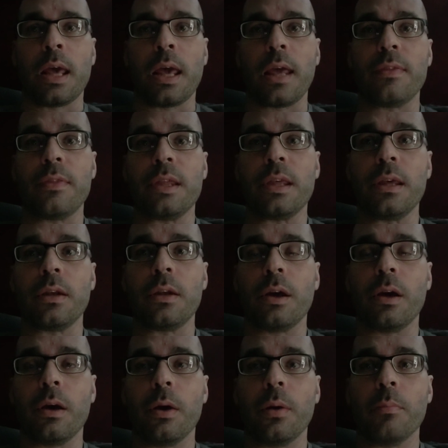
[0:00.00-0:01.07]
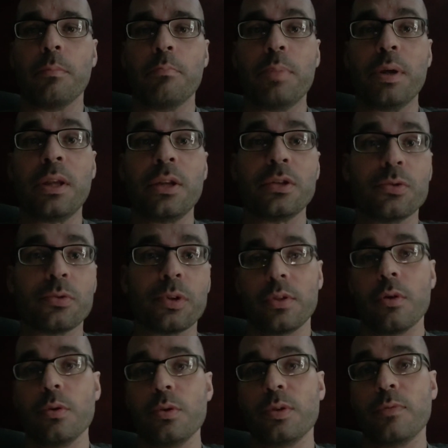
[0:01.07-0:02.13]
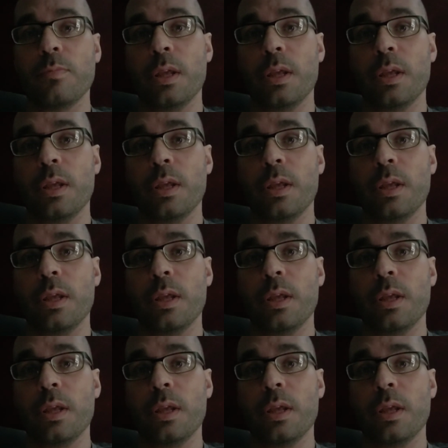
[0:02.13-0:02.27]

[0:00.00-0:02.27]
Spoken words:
And then Benadryls have